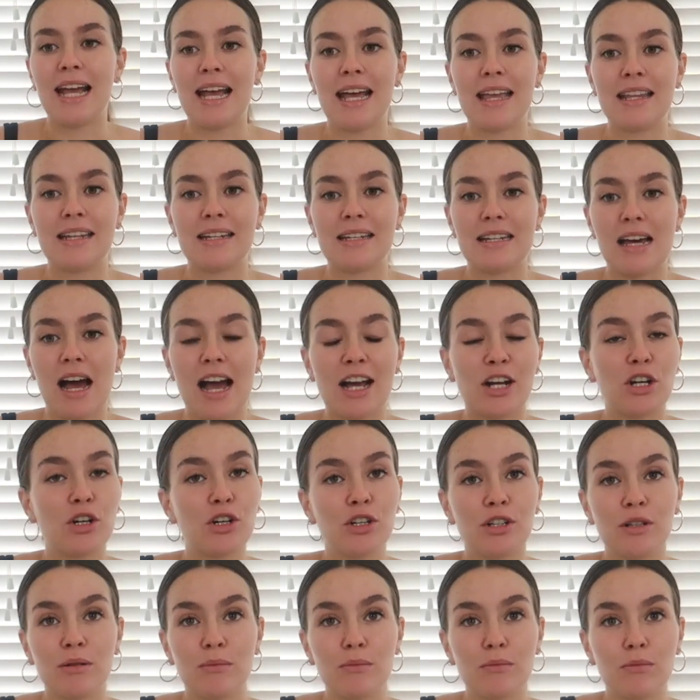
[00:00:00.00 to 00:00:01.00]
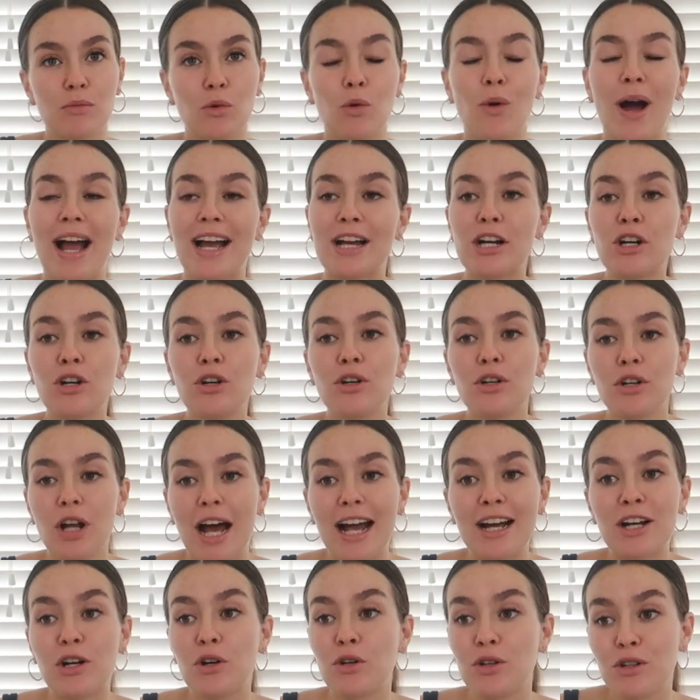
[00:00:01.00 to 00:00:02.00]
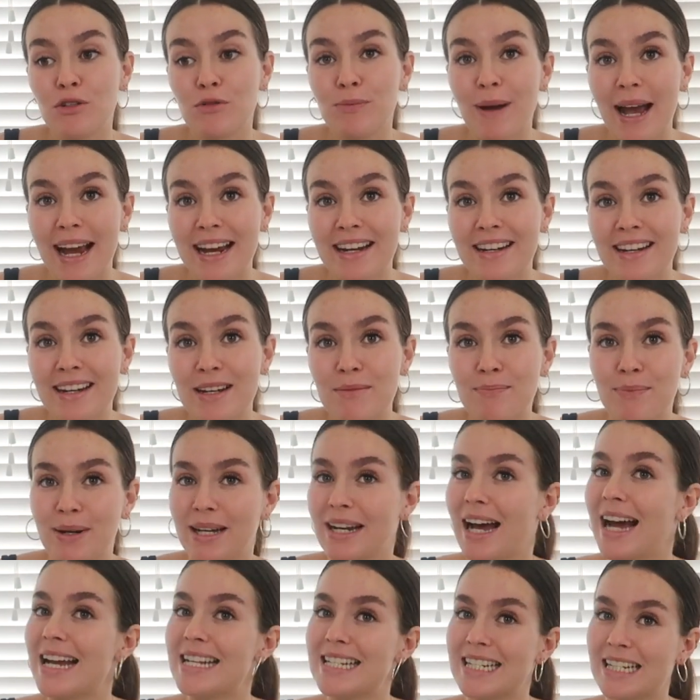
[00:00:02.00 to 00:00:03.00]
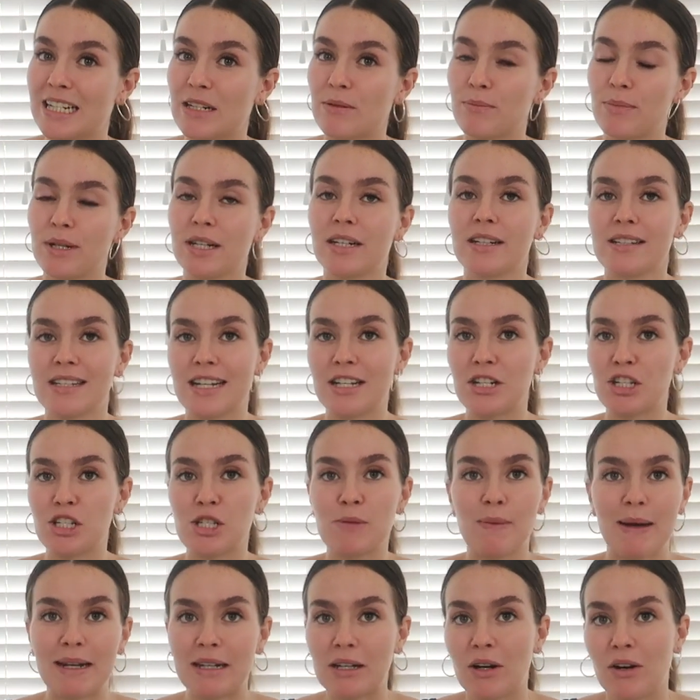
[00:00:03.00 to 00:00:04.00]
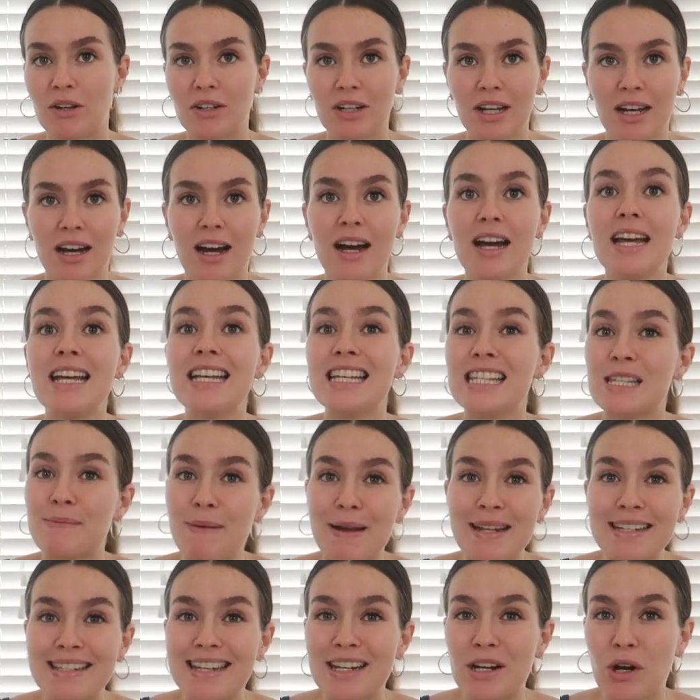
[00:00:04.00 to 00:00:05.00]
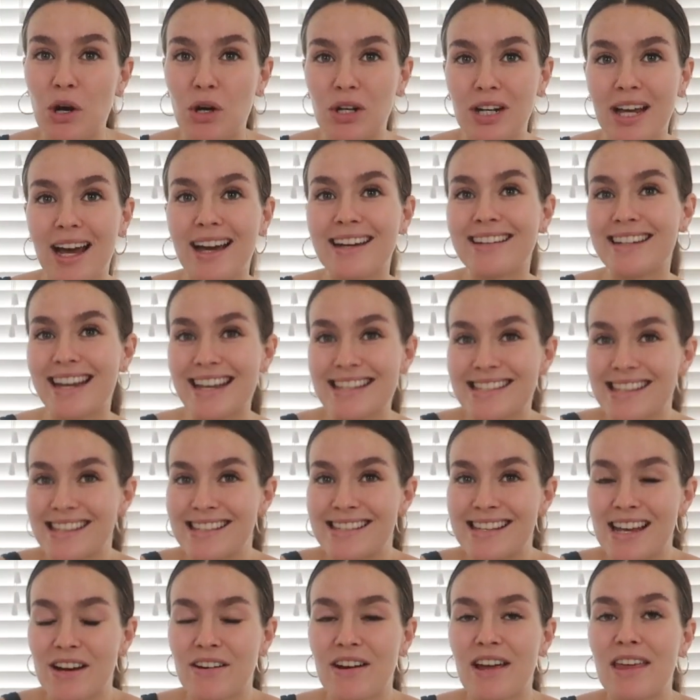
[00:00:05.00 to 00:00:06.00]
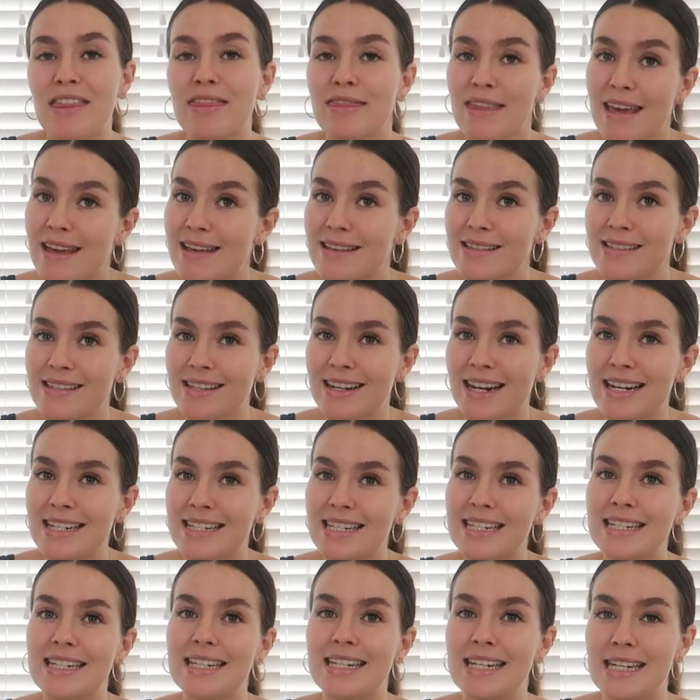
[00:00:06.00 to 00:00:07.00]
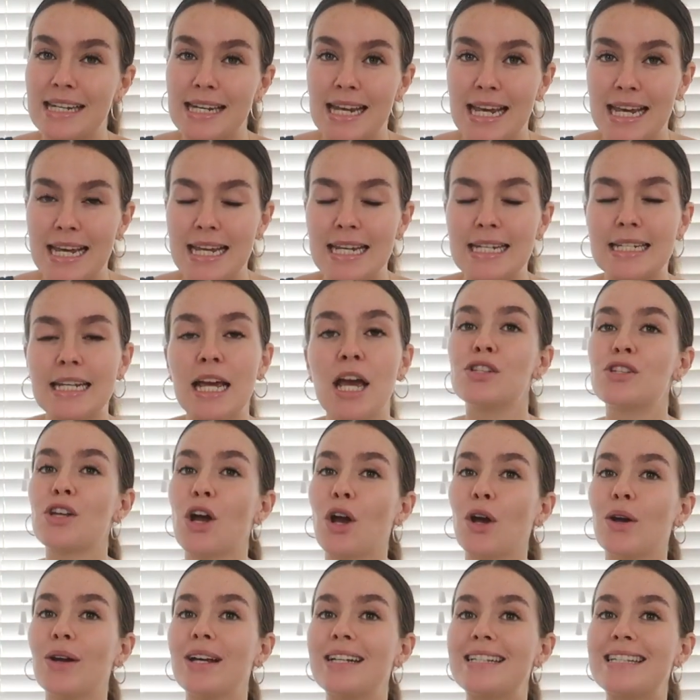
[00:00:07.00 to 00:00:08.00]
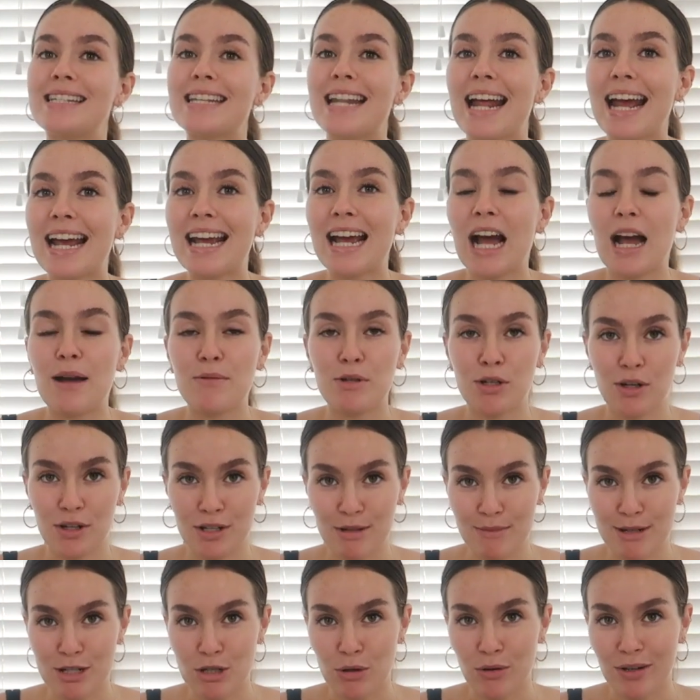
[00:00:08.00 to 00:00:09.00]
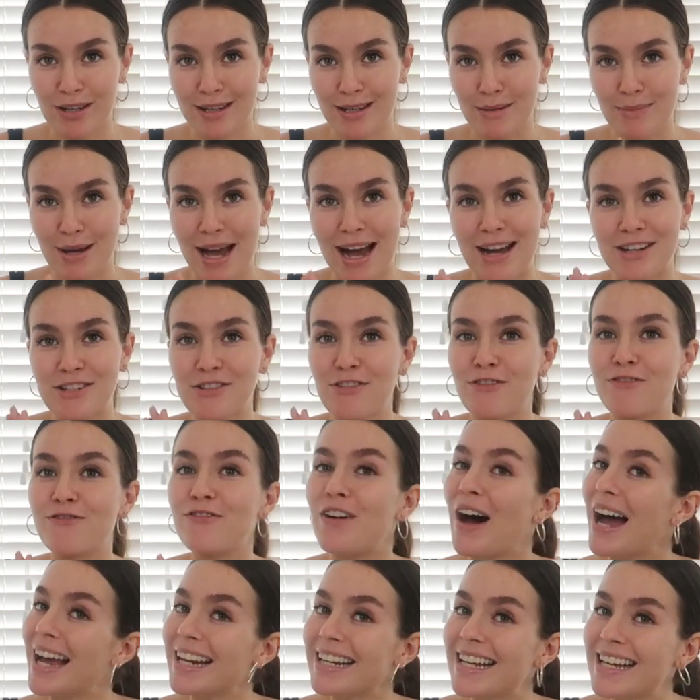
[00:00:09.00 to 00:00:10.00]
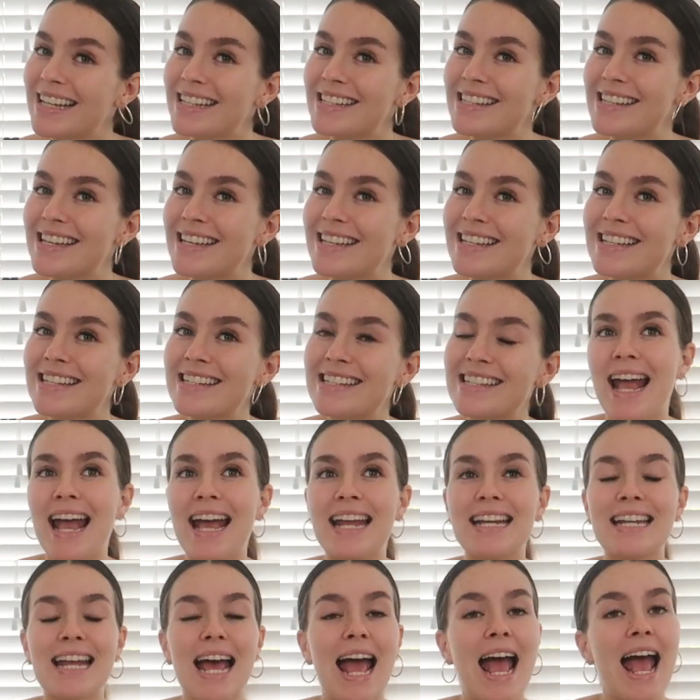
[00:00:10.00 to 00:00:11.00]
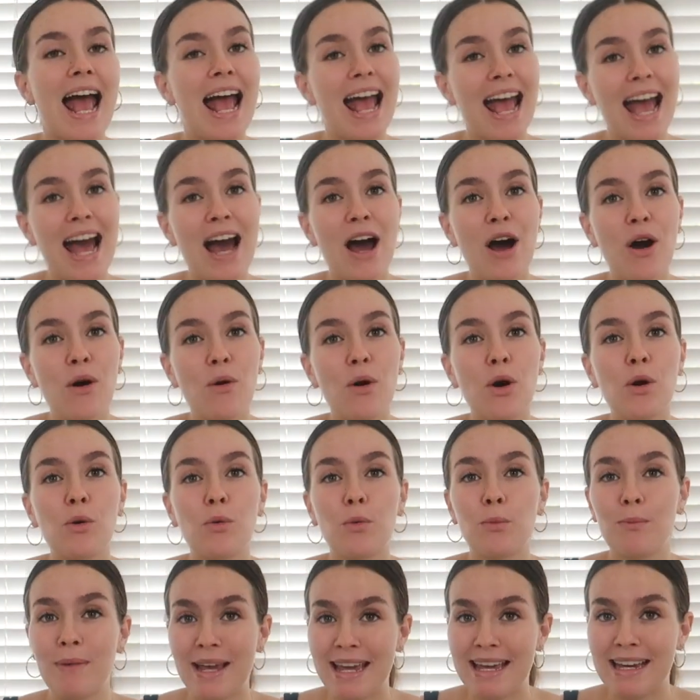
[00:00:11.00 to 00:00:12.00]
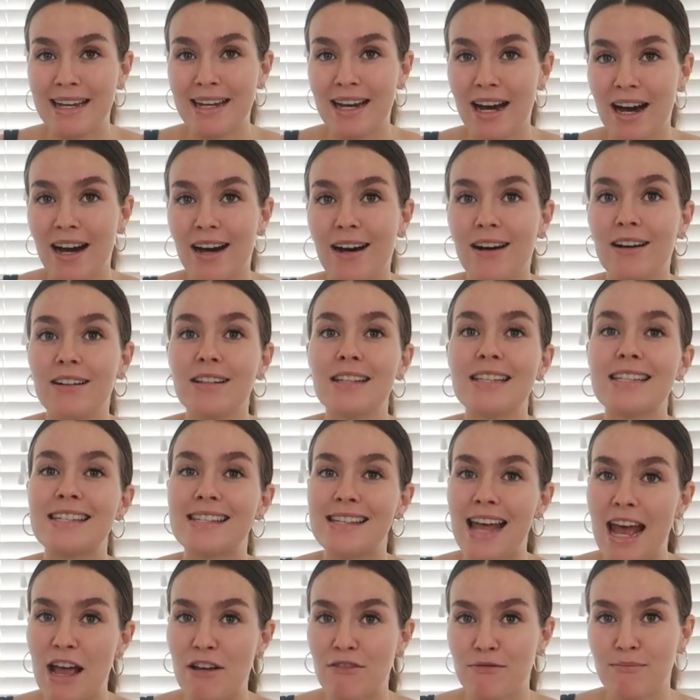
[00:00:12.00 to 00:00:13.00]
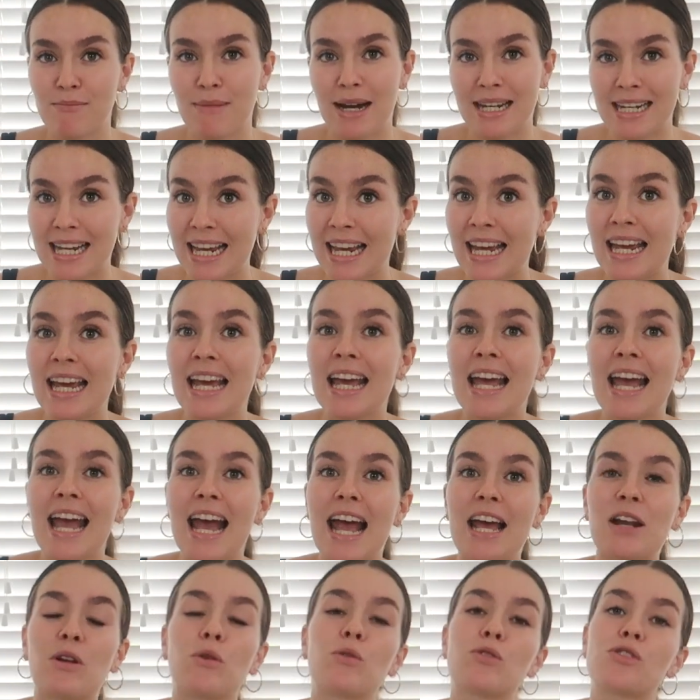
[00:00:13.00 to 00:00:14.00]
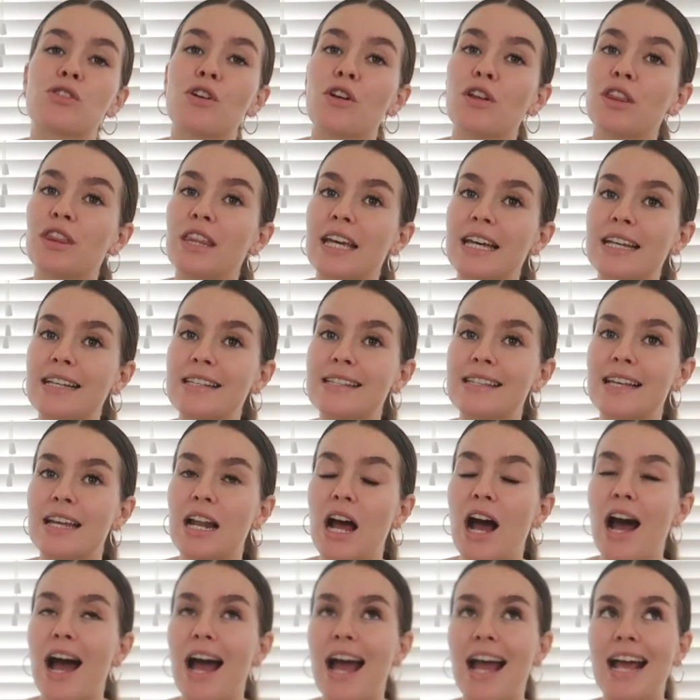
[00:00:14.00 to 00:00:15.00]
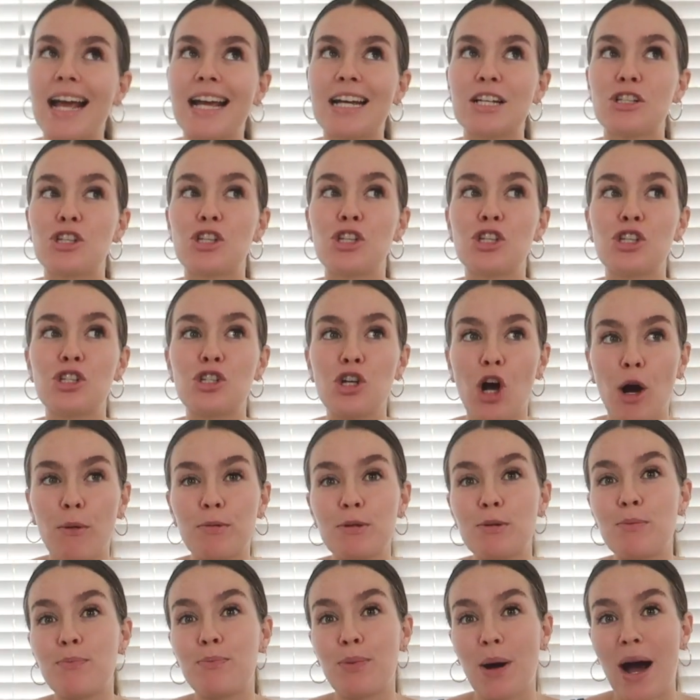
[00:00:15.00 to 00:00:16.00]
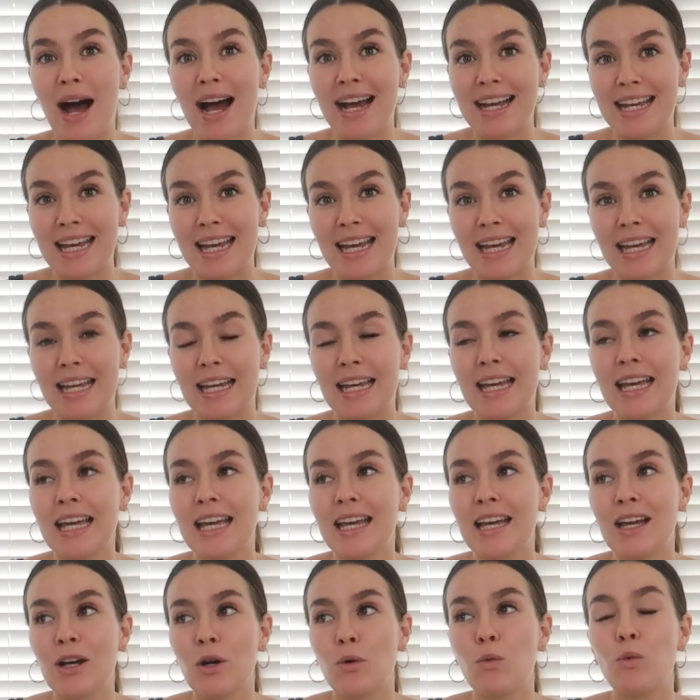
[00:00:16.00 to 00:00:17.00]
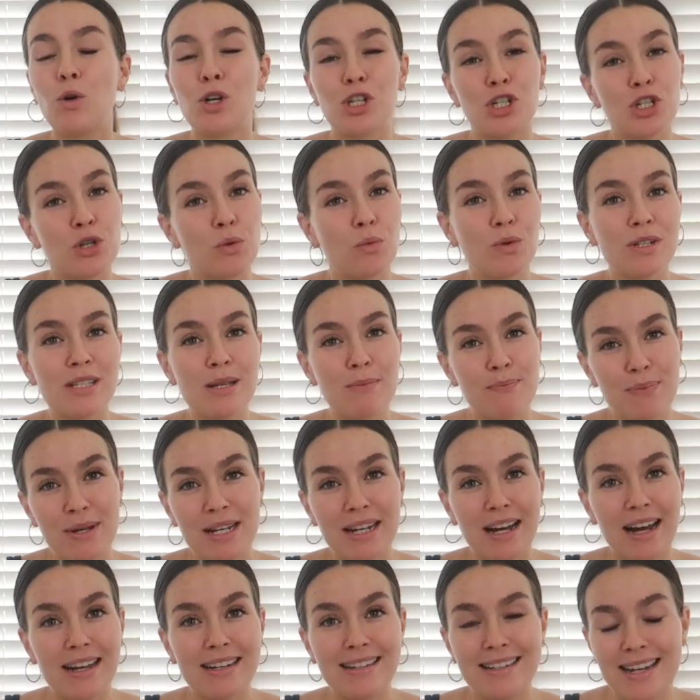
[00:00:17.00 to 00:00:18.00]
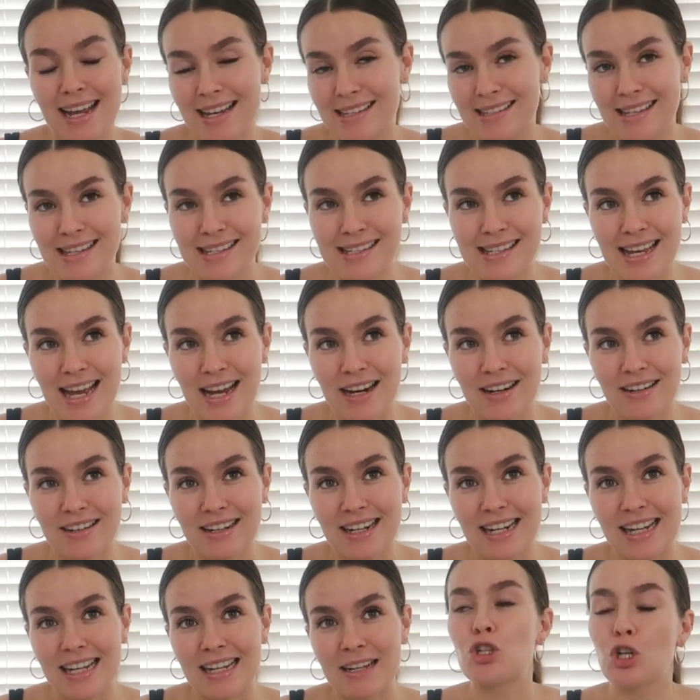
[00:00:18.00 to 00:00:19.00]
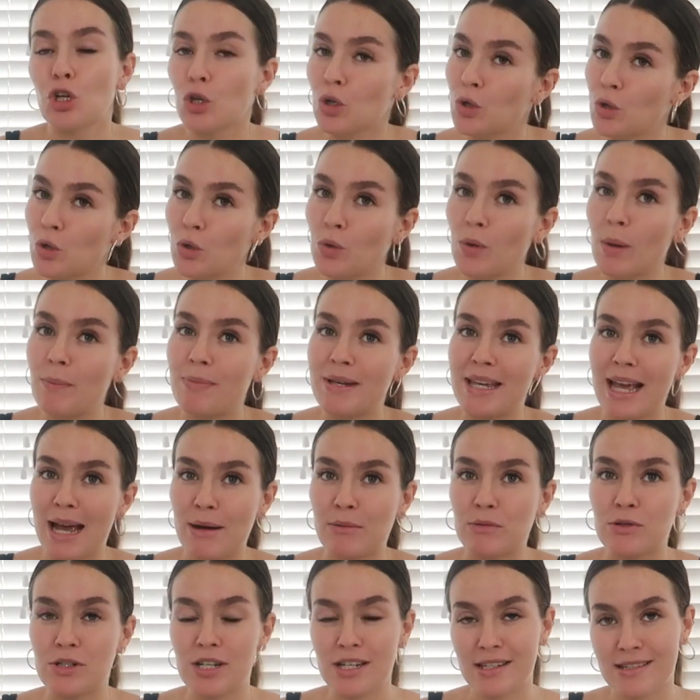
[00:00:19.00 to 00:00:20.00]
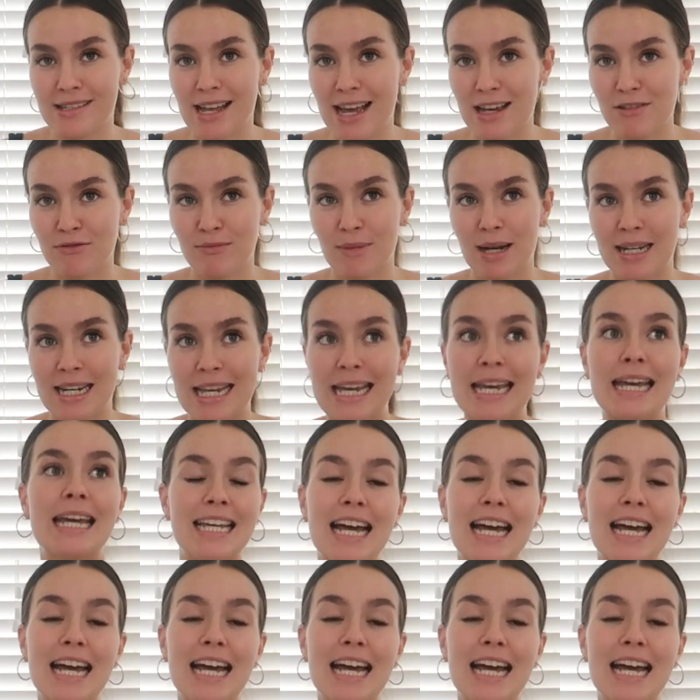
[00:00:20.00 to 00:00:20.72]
And I couldn't, well, I could have paid it, but I didn't because I just spent it on unnecessary things that I didn't need. So today I'm going to be talking about finances and how me and Carl save money, and also things that I stopped buying which was a bit unnecessary to be able to save money.